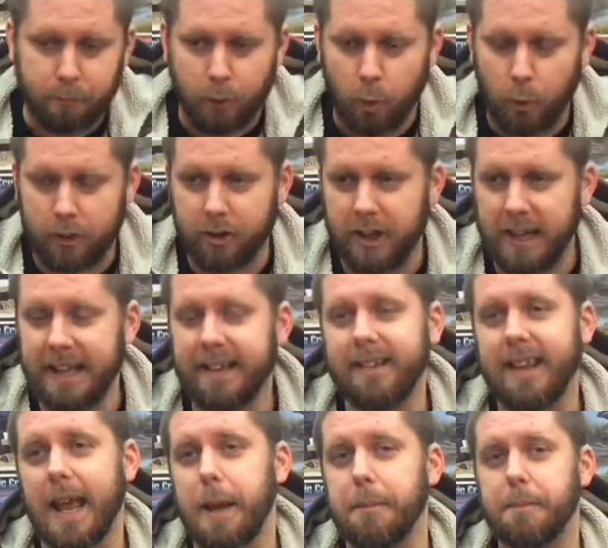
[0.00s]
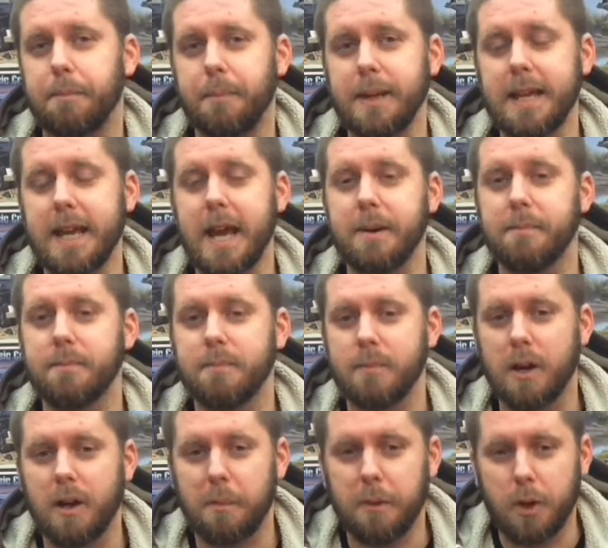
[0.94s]
which is a
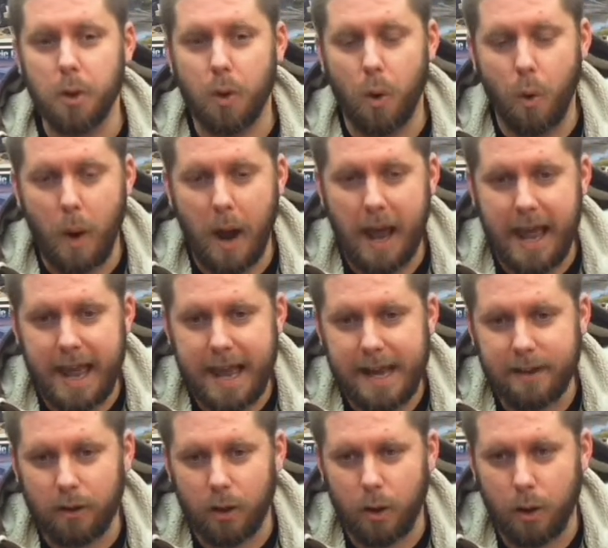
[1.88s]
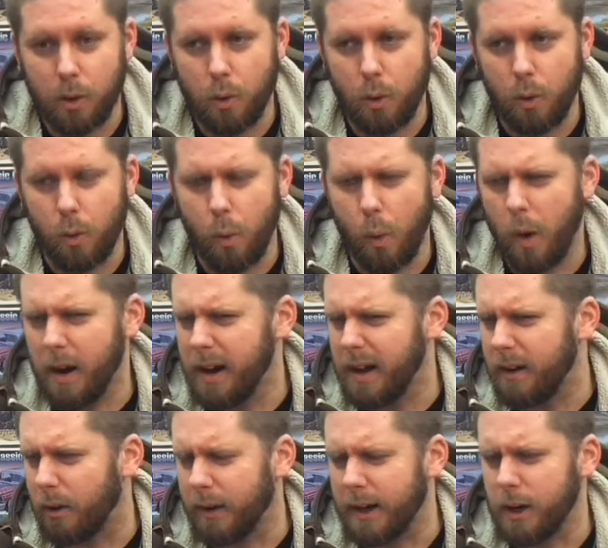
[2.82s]
BMW
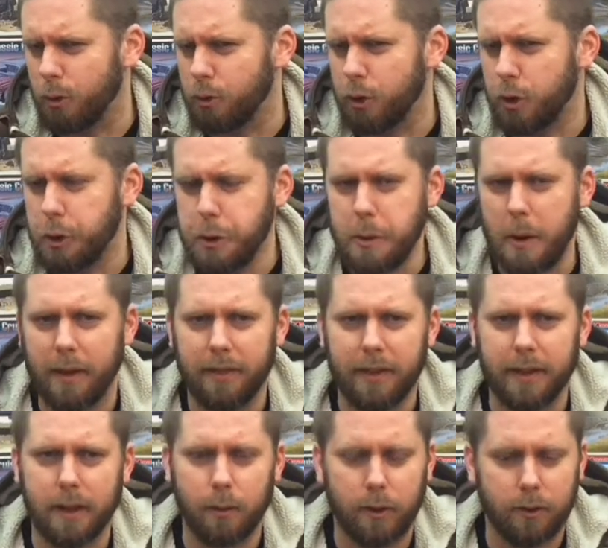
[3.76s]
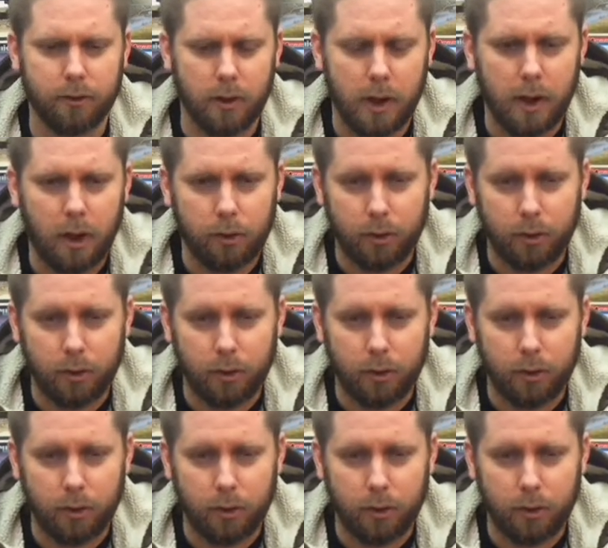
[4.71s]
801 or 802, I think it was.